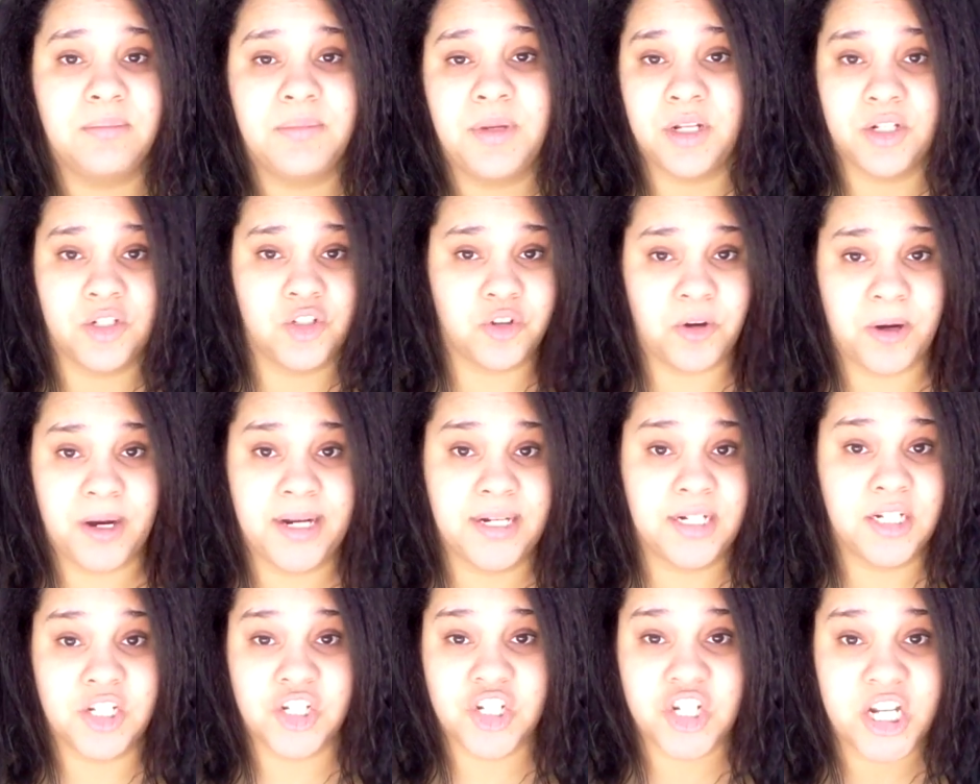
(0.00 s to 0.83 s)
I'm not
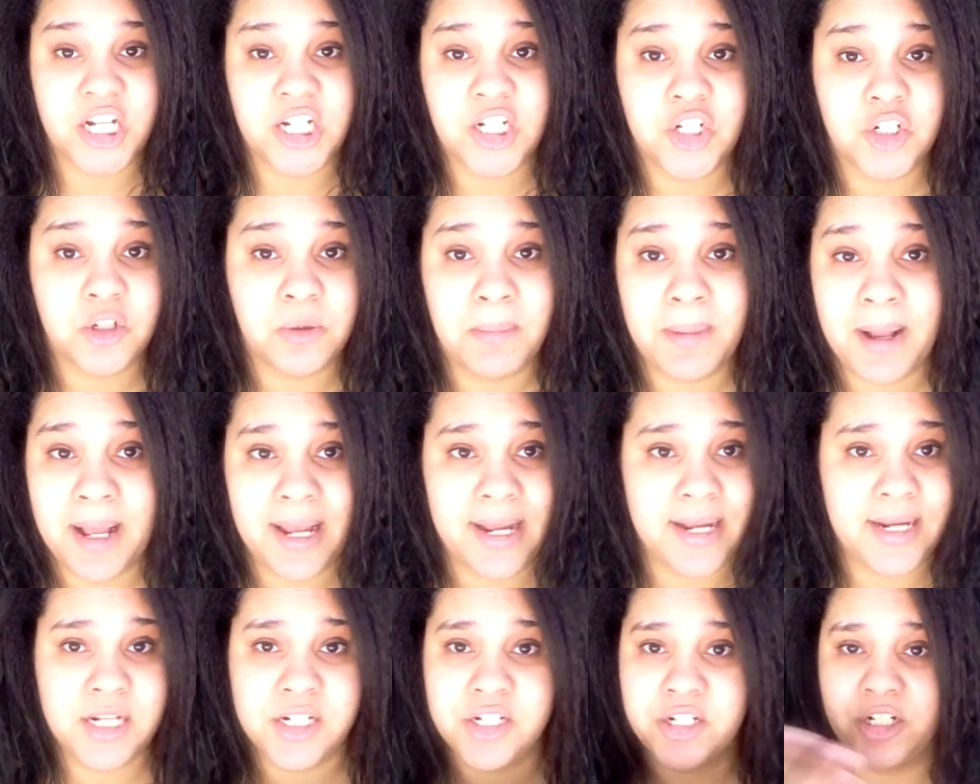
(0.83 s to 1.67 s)
trying to change your
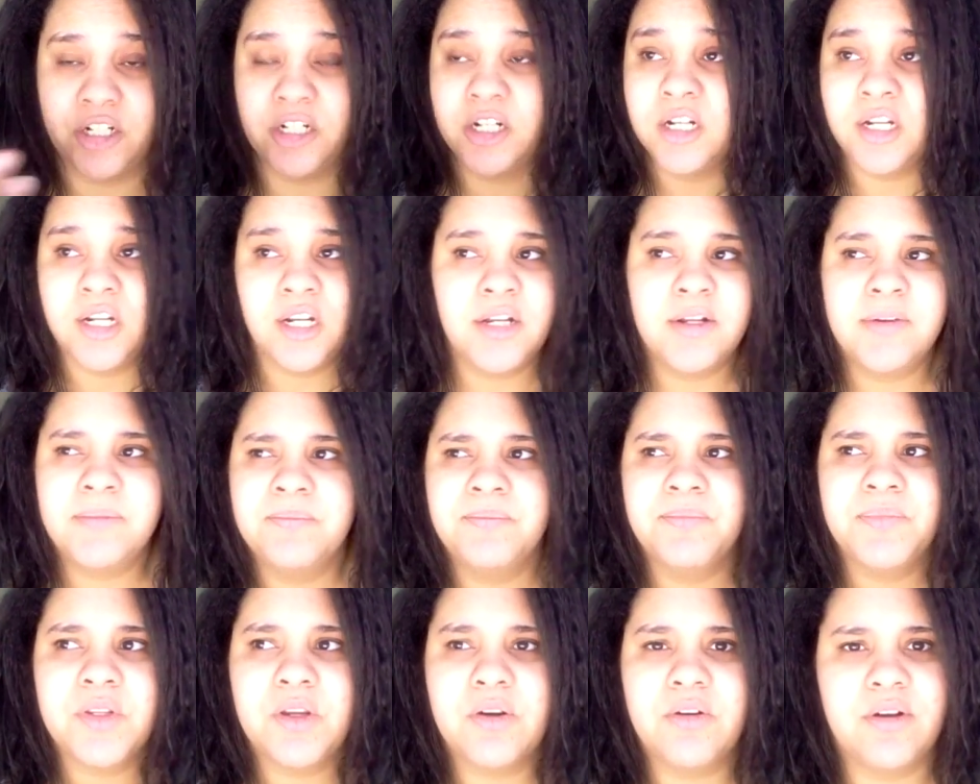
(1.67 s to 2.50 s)
mind or,
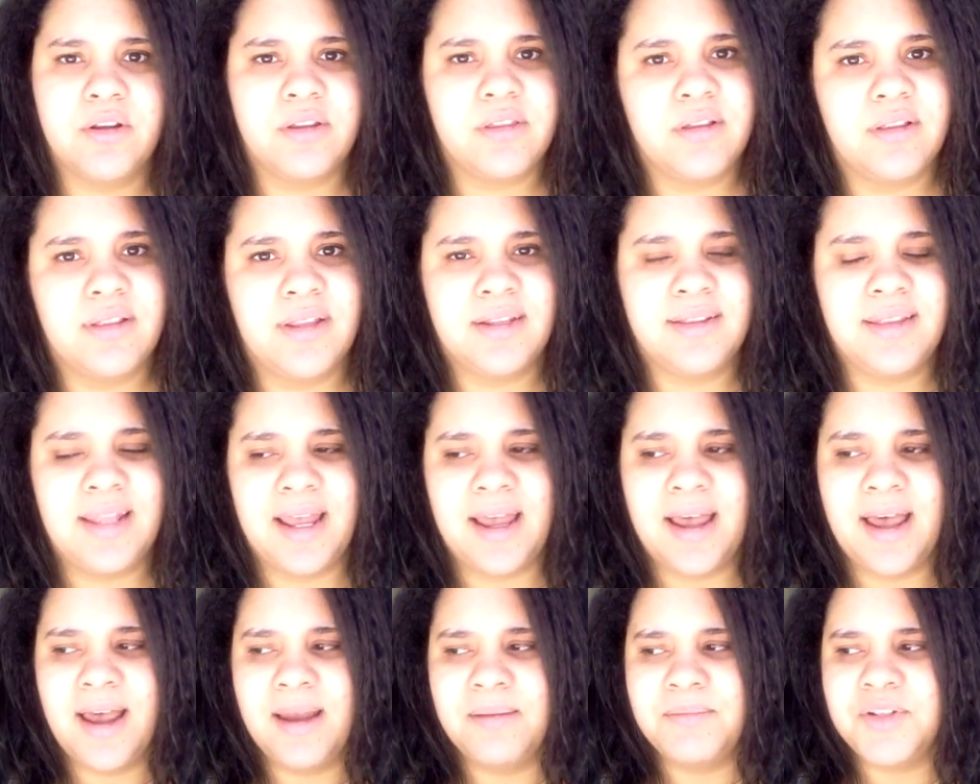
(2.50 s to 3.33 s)
or anything like that.